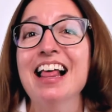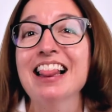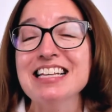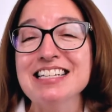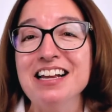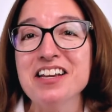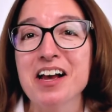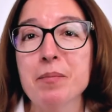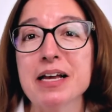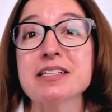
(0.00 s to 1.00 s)
Let's now talk
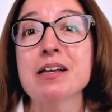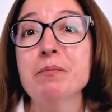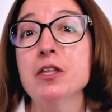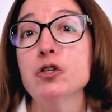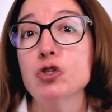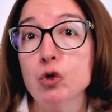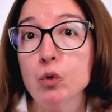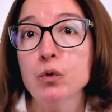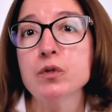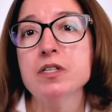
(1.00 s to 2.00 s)
about some of the
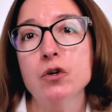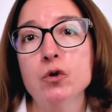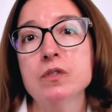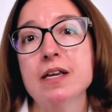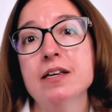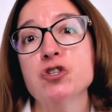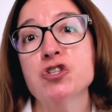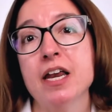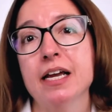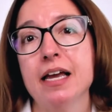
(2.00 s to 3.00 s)
tools used in
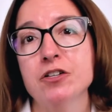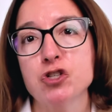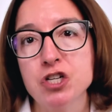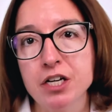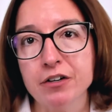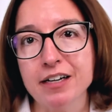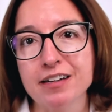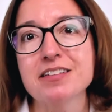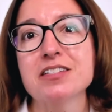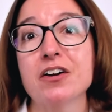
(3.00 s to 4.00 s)
genetic engineering,
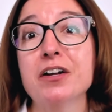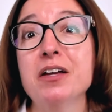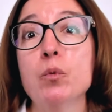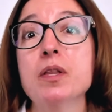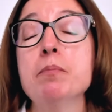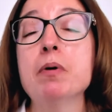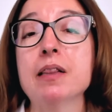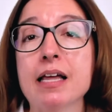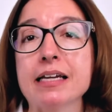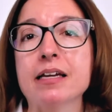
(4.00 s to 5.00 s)
starting with
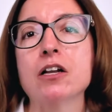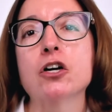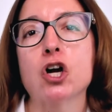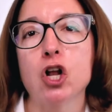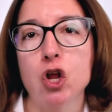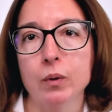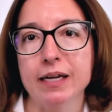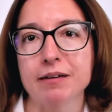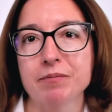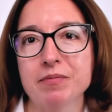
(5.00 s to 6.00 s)
molecular
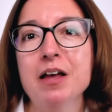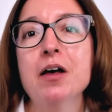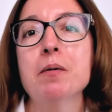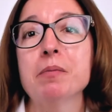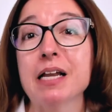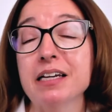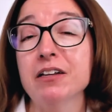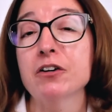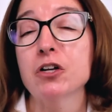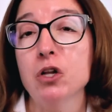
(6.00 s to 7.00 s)
cloning.
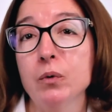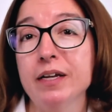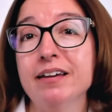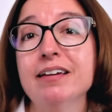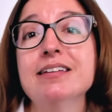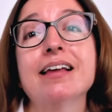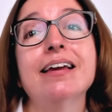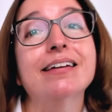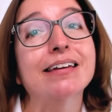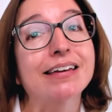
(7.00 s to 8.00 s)
Molecular cloning is
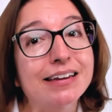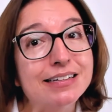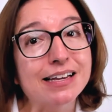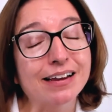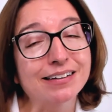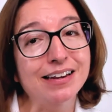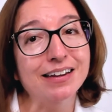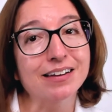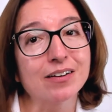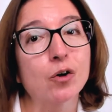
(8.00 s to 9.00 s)
a key
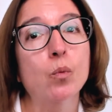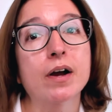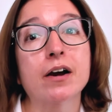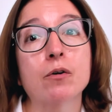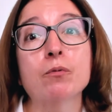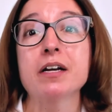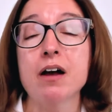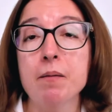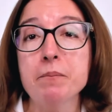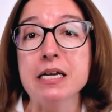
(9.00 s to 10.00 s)
technique where
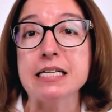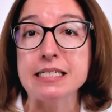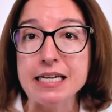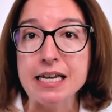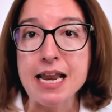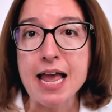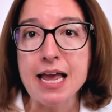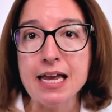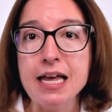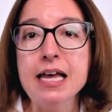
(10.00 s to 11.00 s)
recombinant
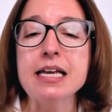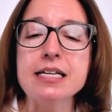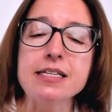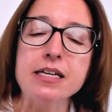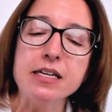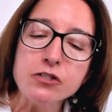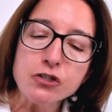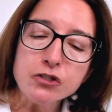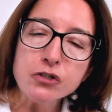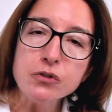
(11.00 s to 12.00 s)
DNA is
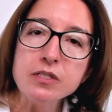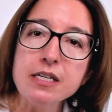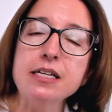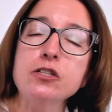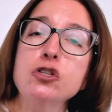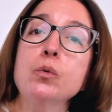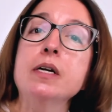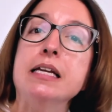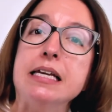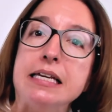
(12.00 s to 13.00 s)
introduced into
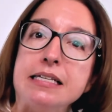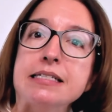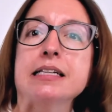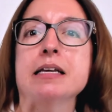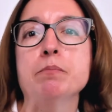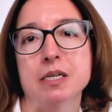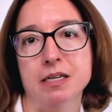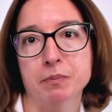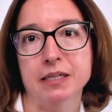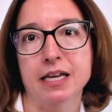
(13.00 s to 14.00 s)
an easily
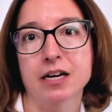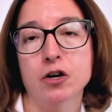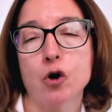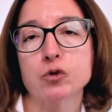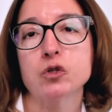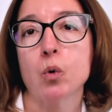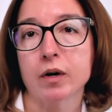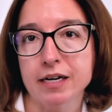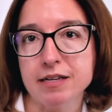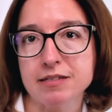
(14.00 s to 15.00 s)
manipulated host
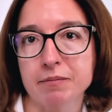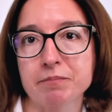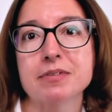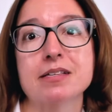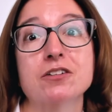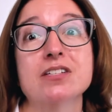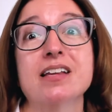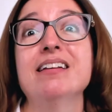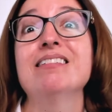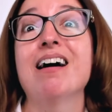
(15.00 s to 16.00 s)
organism, such as
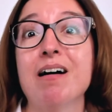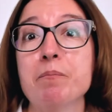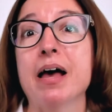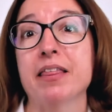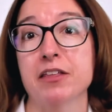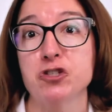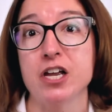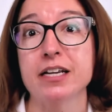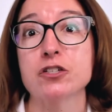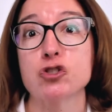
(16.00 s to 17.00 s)
a non
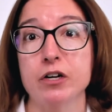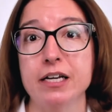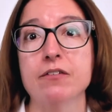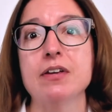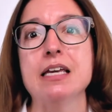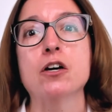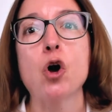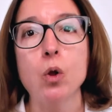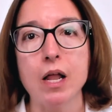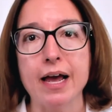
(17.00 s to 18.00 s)
pathogenic strain of E.
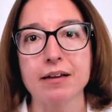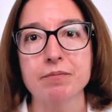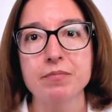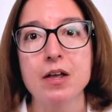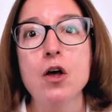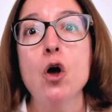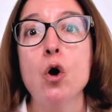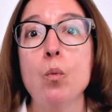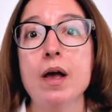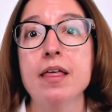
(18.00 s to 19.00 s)
coli.
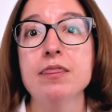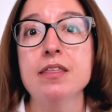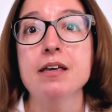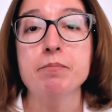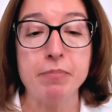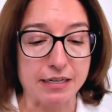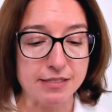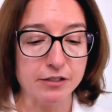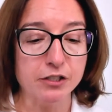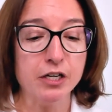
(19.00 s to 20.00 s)
When the
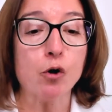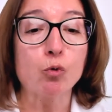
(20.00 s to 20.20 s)
bacteria